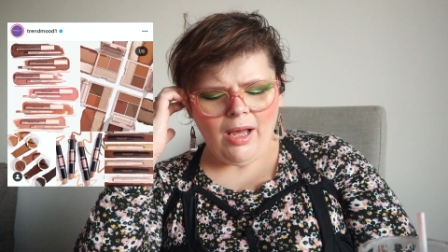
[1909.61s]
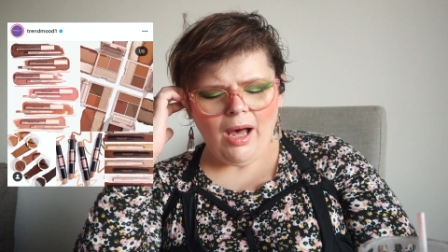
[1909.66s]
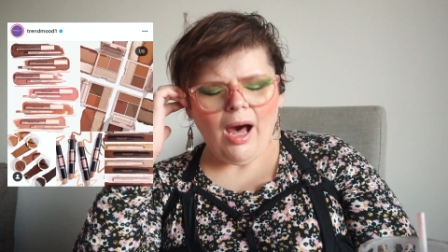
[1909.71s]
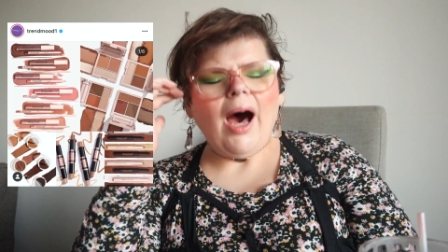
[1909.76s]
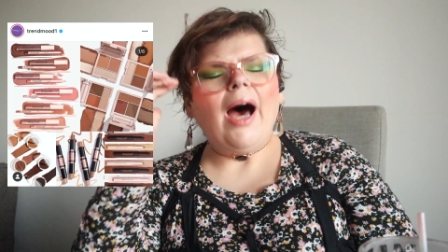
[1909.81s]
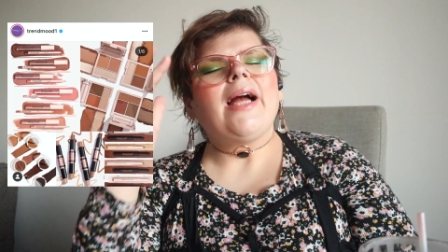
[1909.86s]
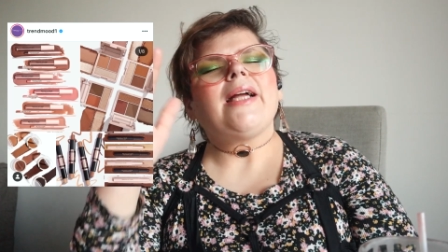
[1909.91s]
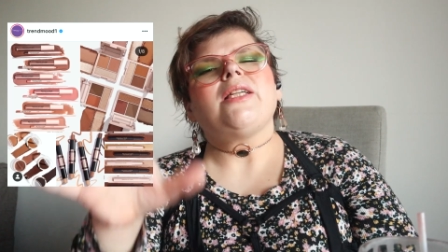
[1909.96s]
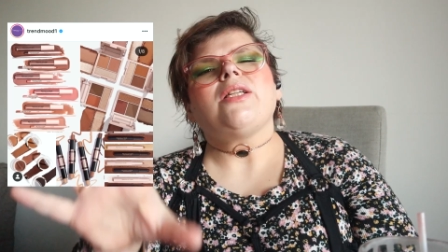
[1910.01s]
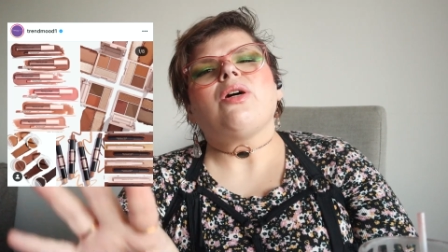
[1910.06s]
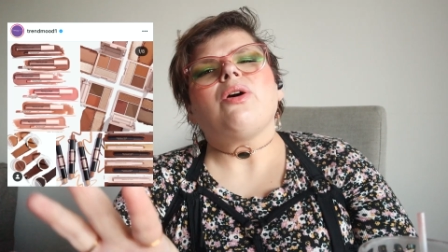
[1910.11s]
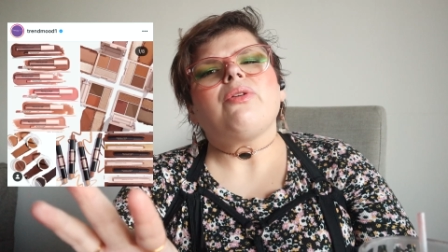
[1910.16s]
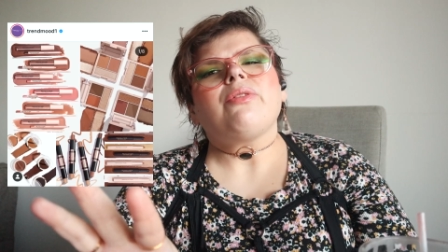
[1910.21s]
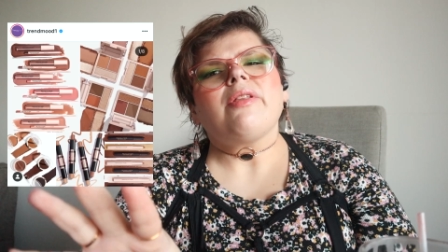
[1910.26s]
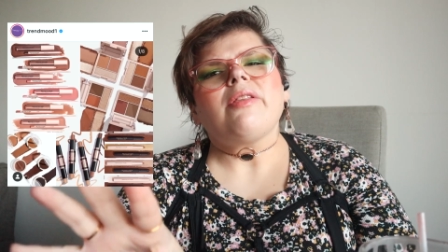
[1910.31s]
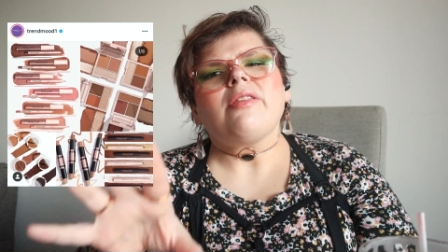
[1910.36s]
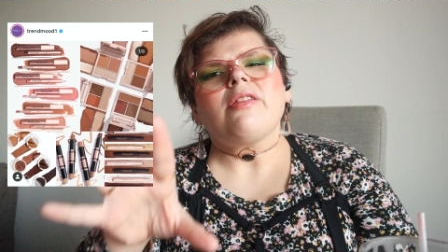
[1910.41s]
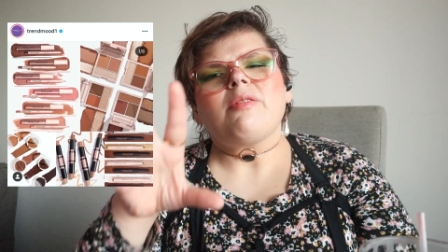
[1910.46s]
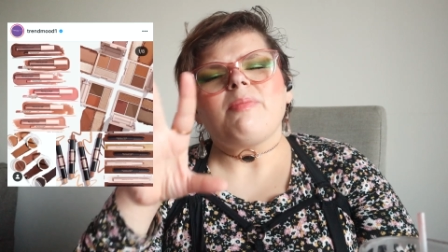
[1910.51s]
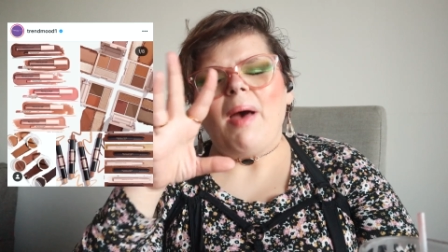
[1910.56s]
I know that
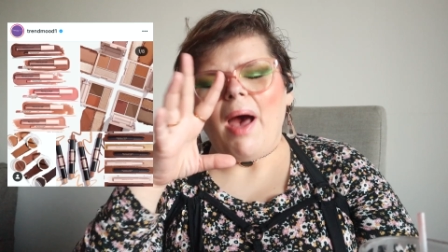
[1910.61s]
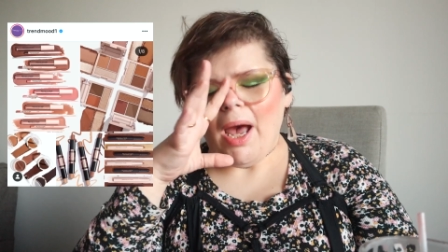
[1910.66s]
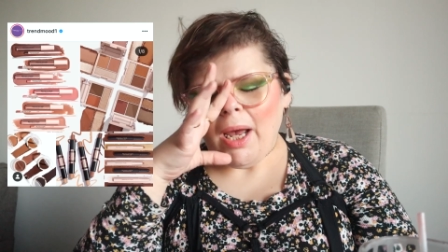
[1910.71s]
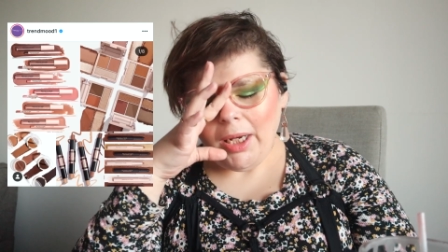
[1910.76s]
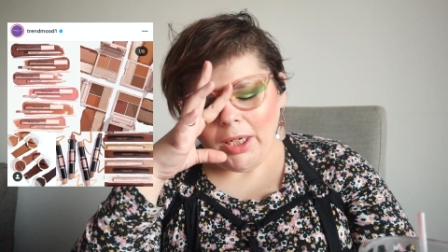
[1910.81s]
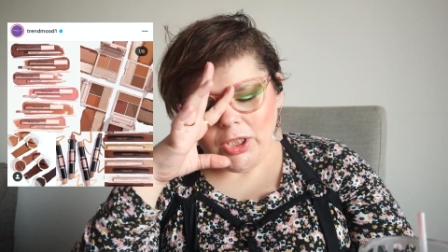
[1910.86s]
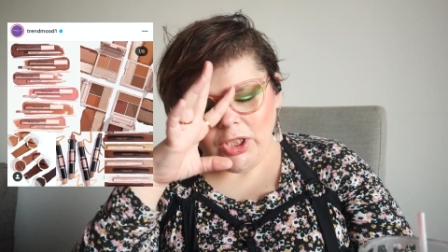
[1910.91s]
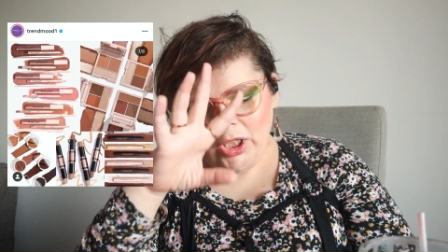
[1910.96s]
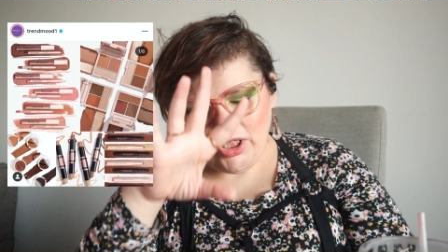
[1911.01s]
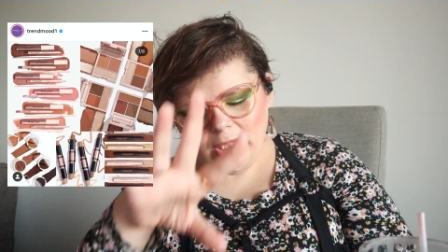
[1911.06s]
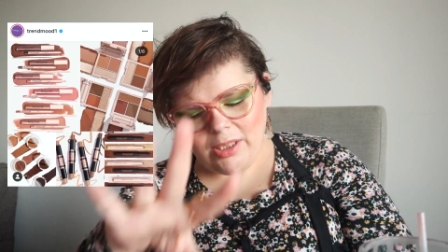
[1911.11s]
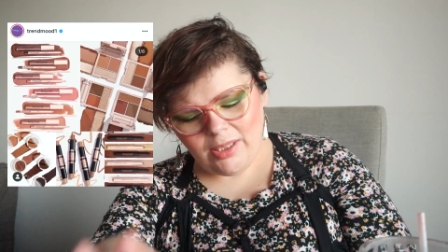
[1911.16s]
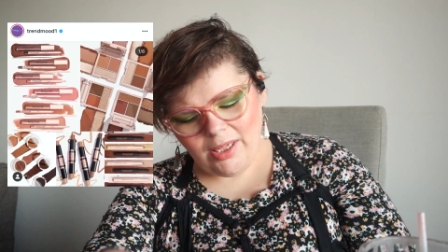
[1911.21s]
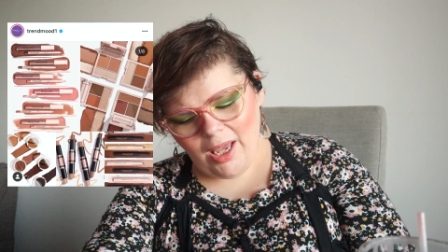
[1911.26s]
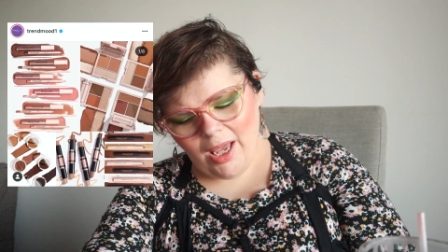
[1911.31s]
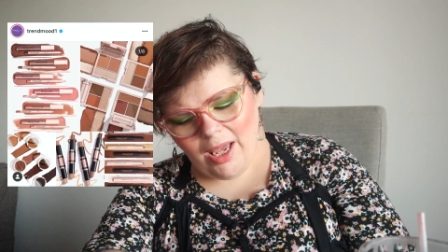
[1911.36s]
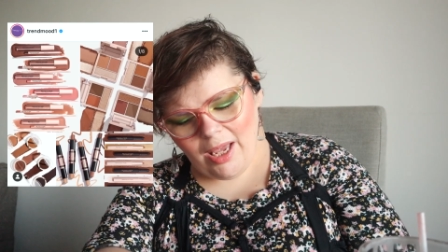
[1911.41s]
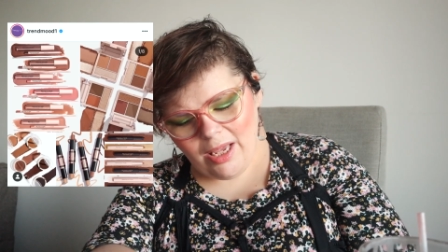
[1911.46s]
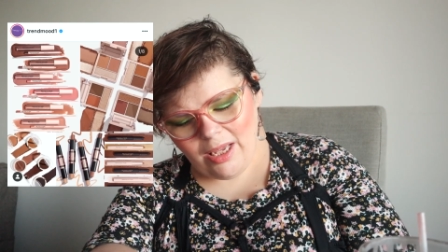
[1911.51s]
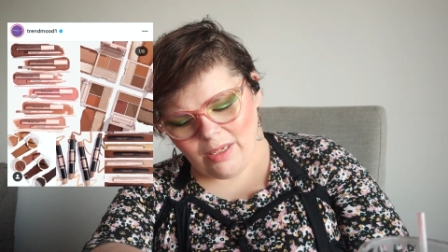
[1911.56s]
this packaging
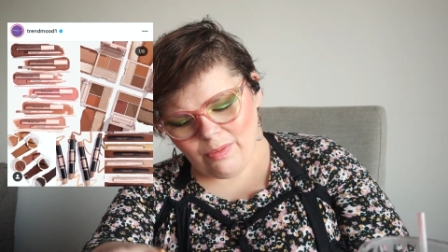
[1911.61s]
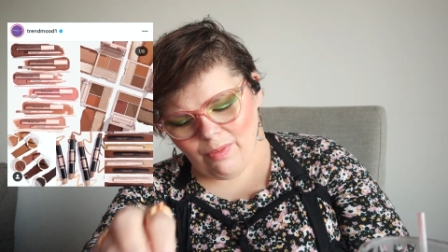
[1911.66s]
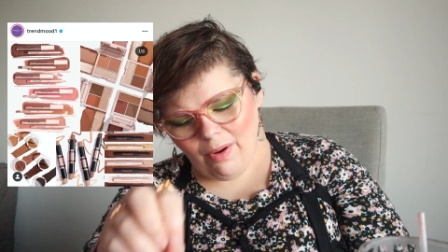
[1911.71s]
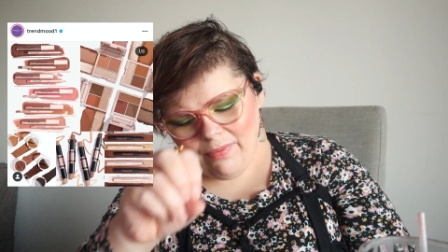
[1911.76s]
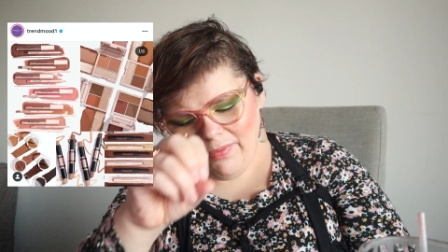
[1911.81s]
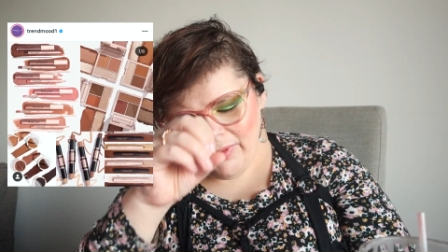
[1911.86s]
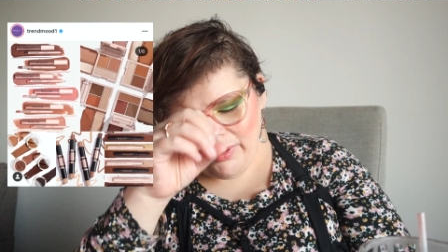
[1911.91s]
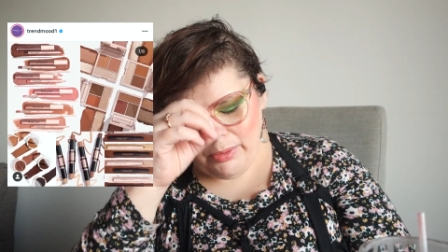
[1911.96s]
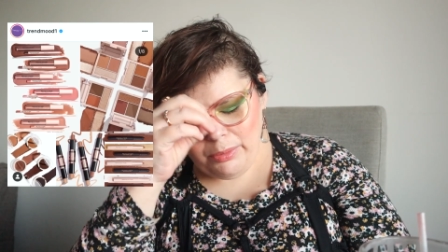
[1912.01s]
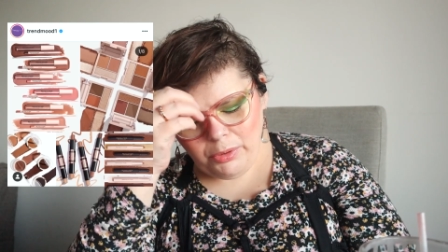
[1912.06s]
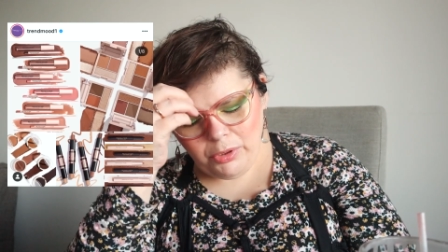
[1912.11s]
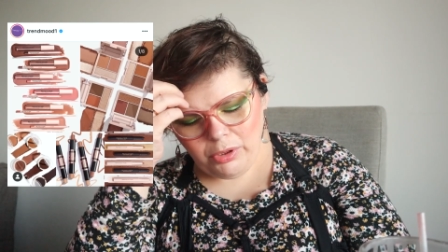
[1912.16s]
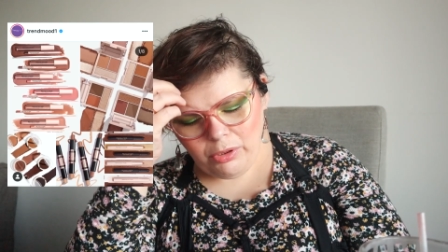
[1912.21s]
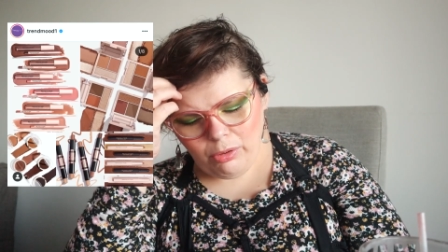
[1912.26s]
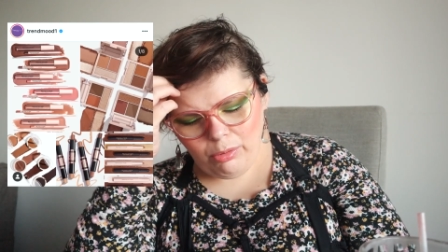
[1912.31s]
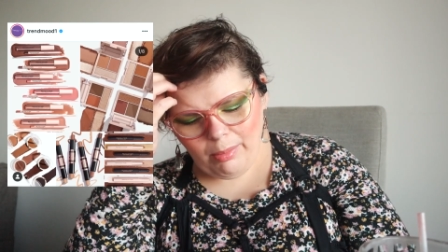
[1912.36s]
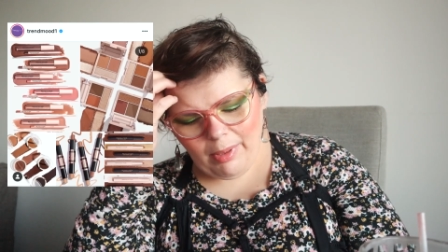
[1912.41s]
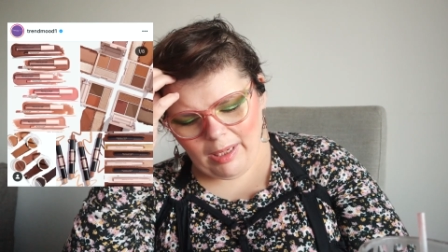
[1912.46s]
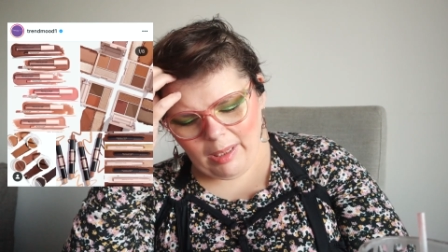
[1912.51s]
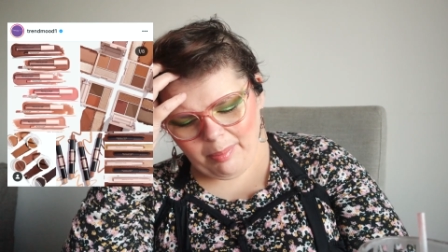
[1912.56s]
says Revolution or
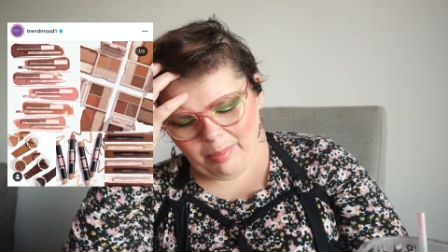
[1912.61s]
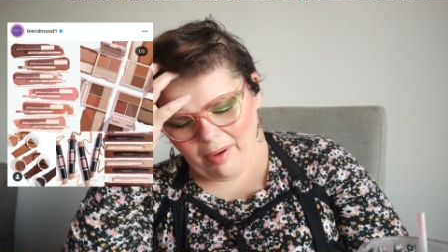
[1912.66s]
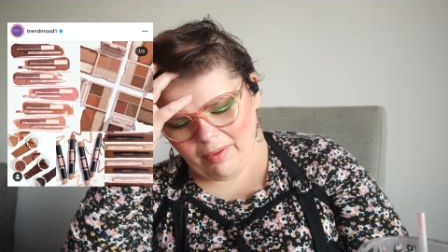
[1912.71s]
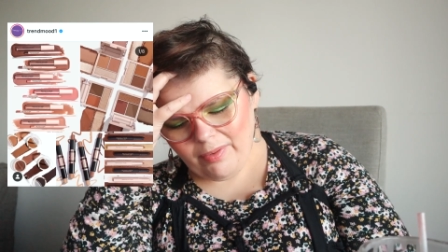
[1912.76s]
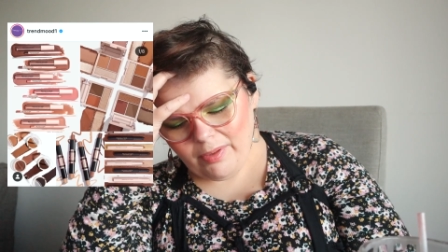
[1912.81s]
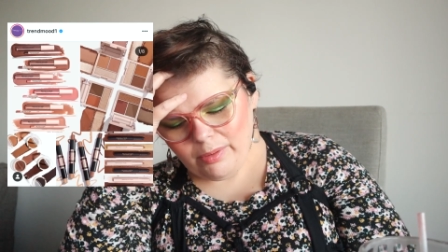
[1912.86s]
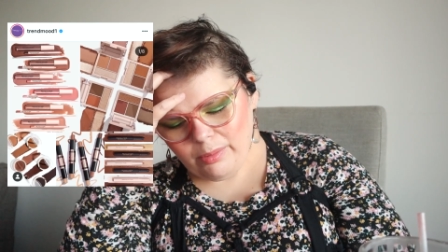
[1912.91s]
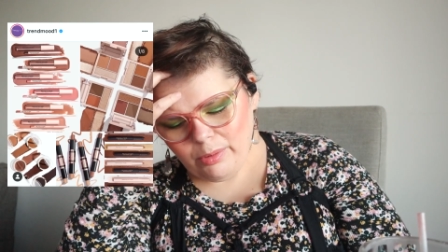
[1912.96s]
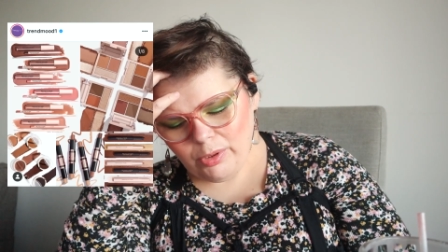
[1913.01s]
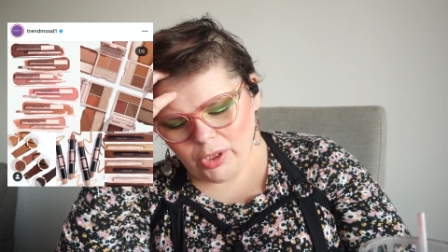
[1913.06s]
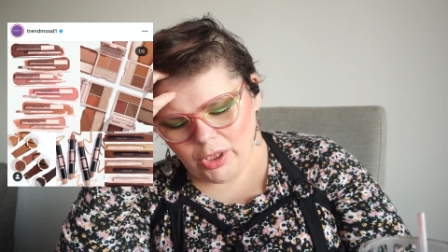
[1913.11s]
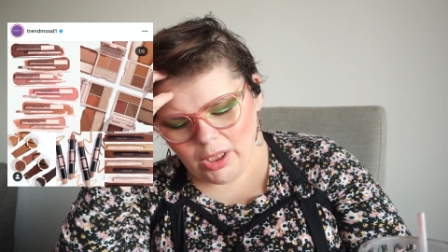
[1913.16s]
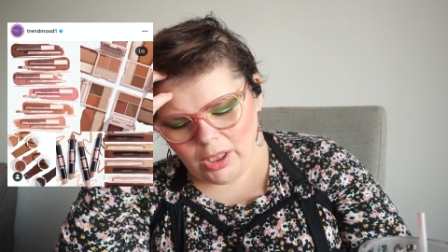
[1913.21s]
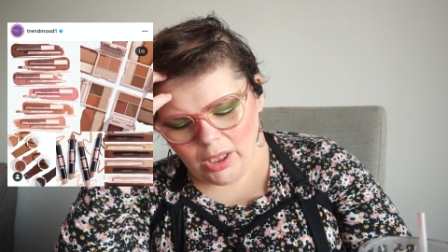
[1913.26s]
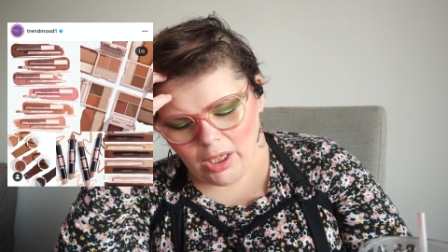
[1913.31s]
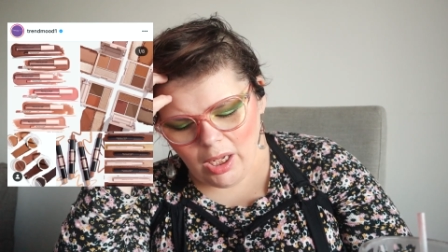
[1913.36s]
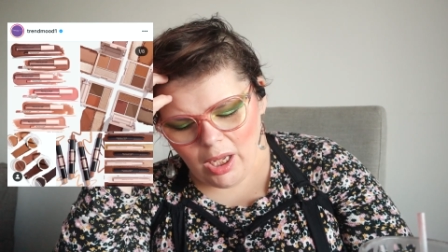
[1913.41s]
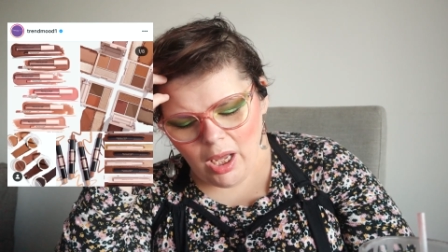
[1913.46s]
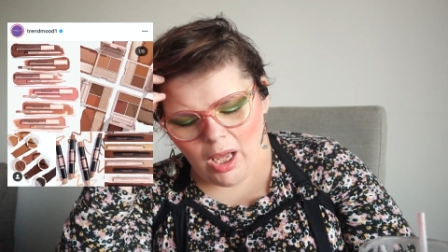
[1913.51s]
Makeup Revolution,